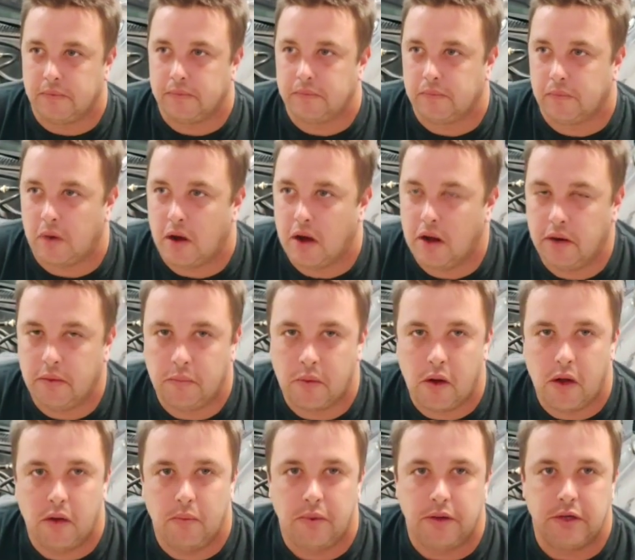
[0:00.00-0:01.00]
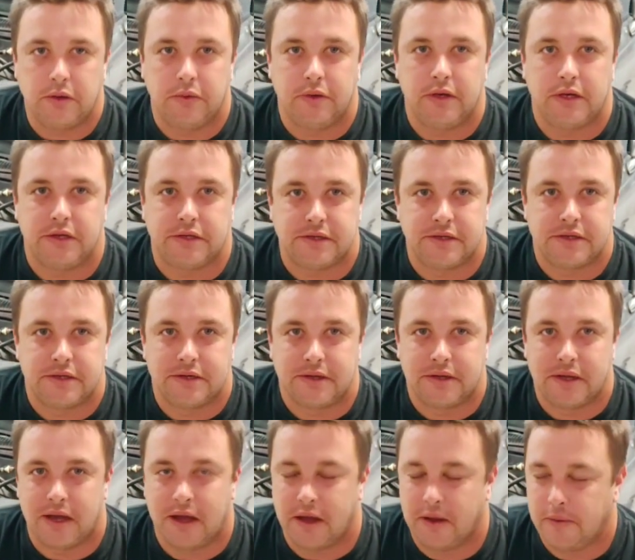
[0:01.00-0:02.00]
why are we doing this?
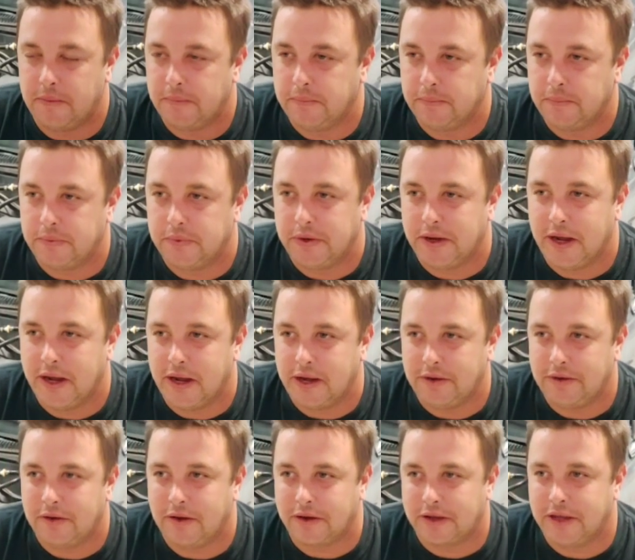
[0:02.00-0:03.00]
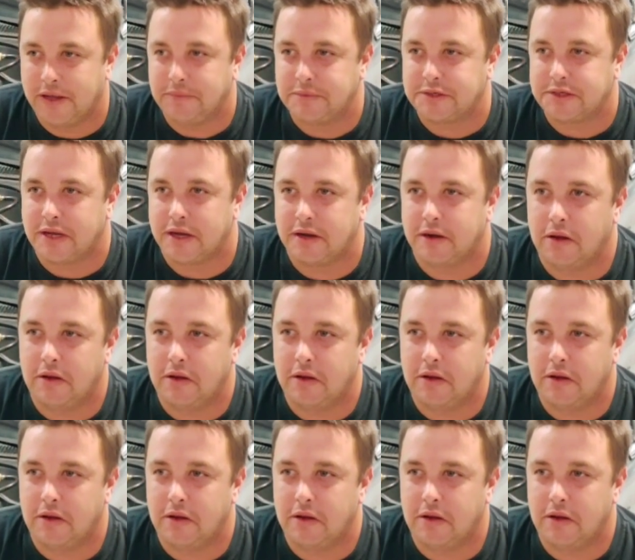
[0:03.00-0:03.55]
And I keep saying,